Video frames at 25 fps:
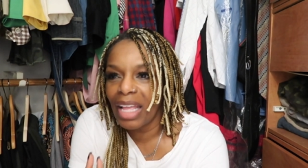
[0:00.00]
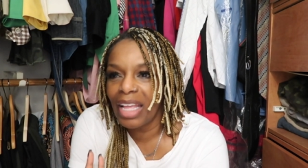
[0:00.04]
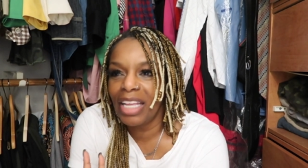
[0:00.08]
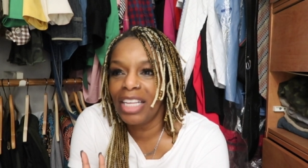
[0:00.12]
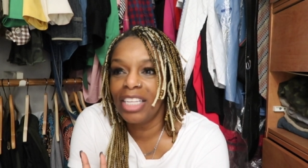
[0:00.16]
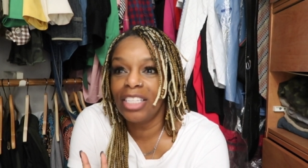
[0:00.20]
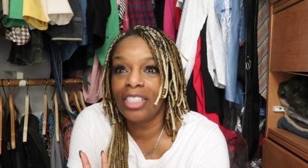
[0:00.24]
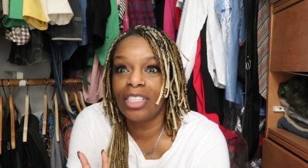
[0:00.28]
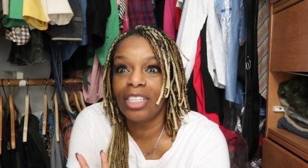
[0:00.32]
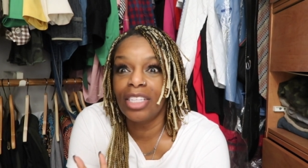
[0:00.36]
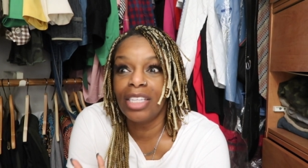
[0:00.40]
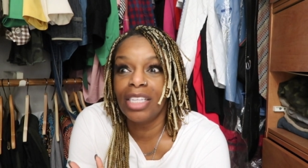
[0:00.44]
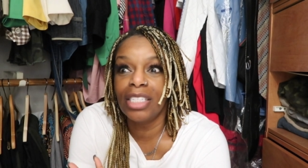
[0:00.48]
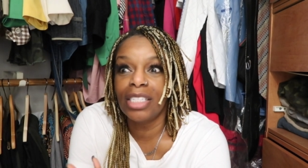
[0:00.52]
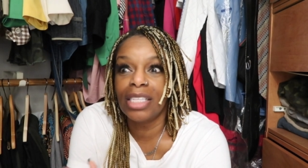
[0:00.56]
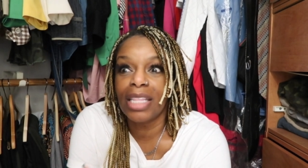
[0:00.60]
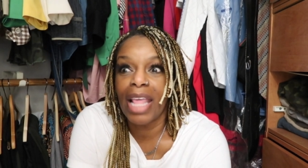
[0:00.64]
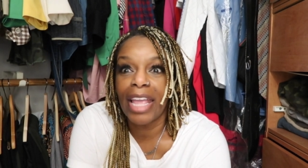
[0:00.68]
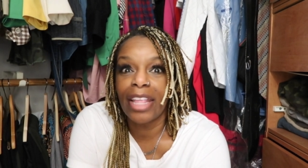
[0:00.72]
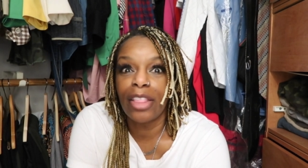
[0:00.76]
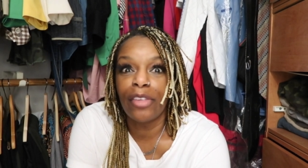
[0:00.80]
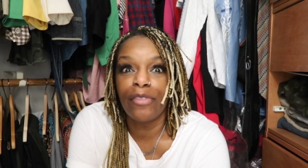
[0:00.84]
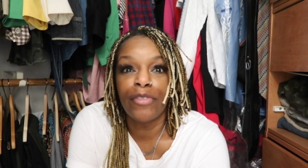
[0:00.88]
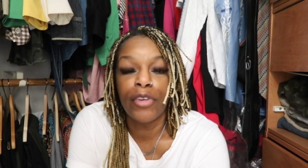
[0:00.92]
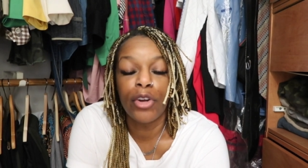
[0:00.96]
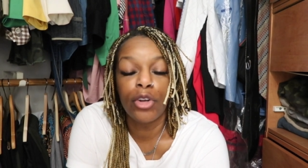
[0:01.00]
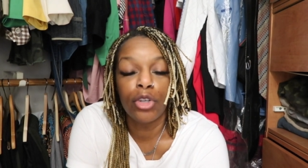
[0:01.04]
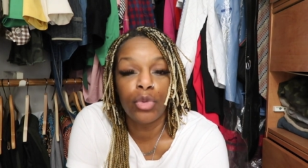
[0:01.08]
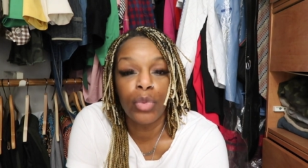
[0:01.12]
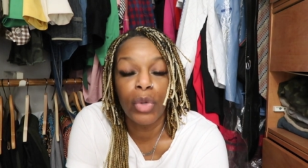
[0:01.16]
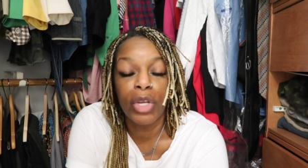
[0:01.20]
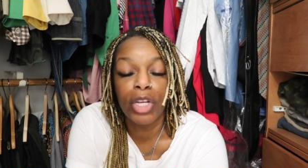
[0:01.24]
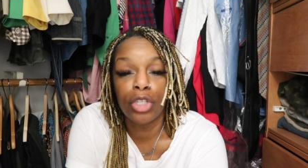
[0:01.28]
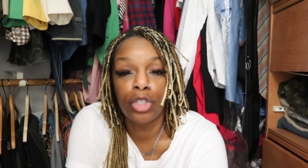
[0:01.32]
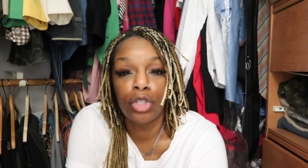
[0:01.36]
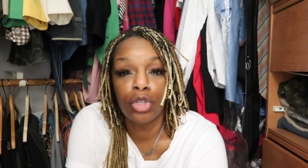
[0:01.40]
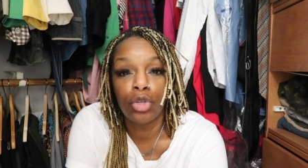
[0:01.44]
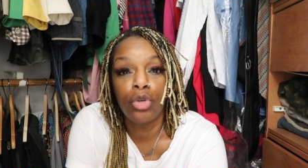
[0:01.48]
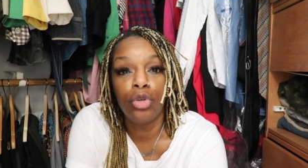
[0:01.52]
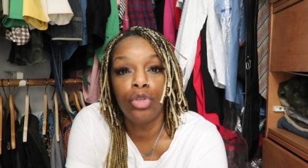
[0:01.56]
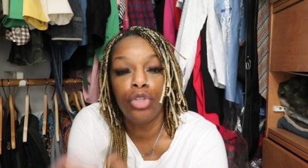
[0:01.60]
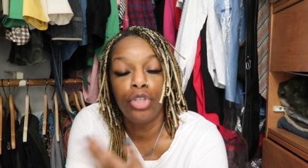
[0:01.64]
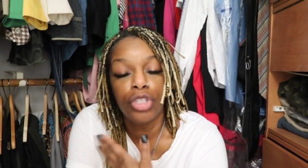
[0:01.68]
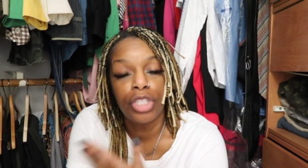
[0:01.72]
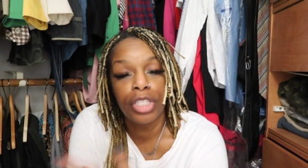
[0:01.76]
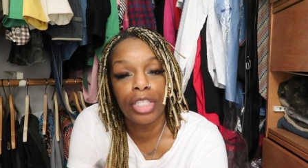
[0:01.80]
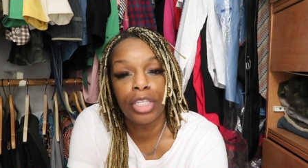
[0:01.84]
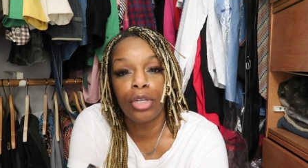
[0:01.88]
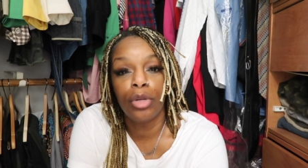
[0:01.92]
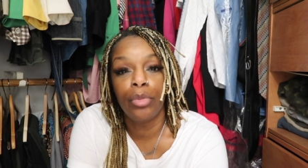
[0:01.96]
it's, it's like the first week of school.
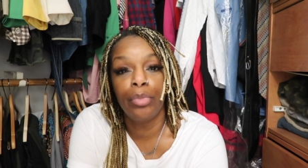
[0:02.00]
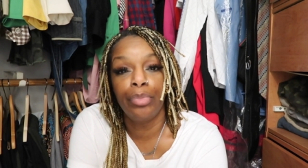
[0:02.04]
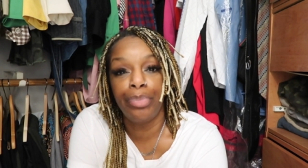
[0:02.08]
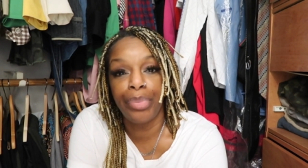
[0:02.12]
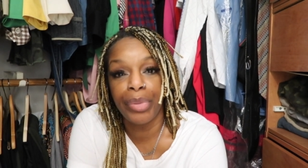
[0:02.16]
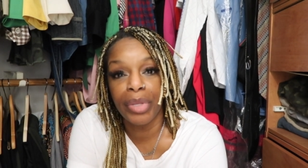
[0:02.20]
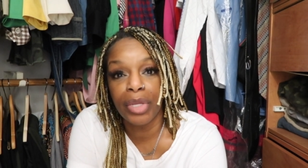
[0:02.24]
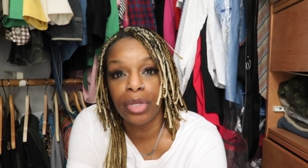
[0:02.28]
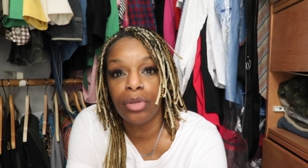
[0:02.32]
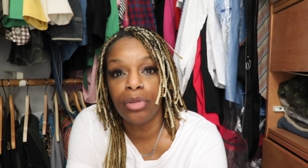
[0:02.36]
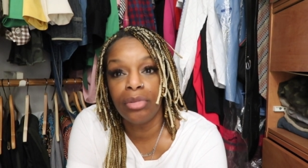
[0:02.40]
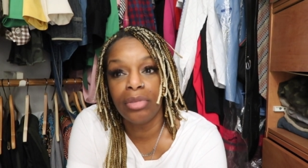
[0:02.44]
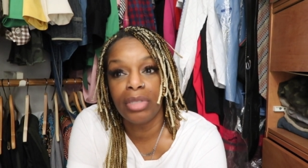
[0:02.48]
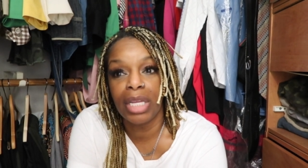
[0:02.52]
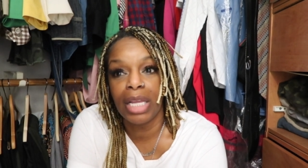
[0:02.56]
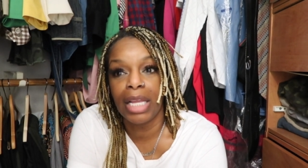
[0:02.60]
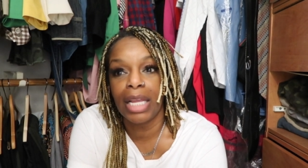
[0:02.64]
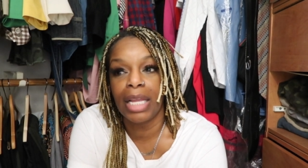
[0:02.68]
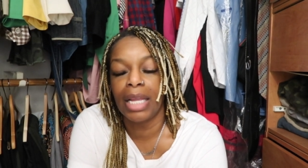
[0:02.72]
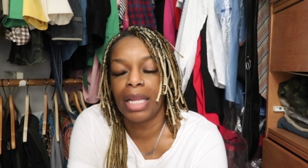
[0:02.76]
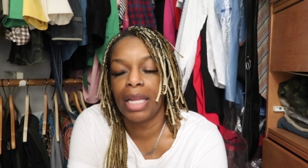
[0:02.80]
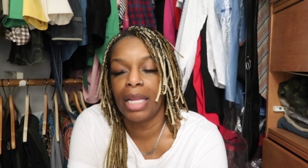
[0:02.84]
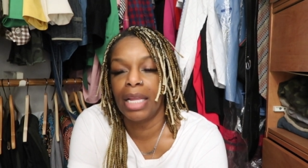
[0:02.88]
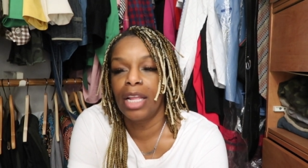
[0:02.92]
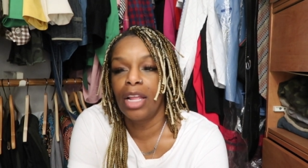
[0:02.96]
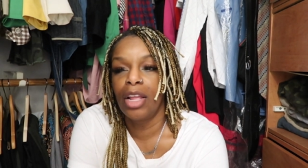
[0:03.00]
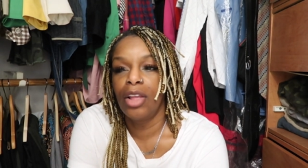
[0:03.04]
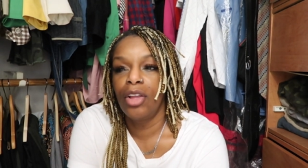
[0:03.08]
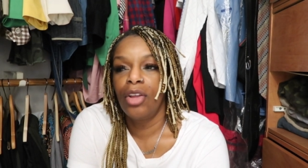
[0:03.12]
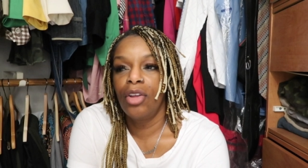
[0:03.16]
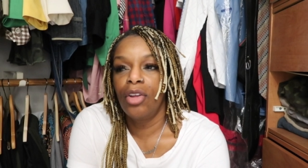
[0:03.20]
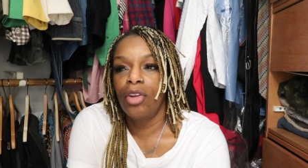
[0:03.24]
You're still building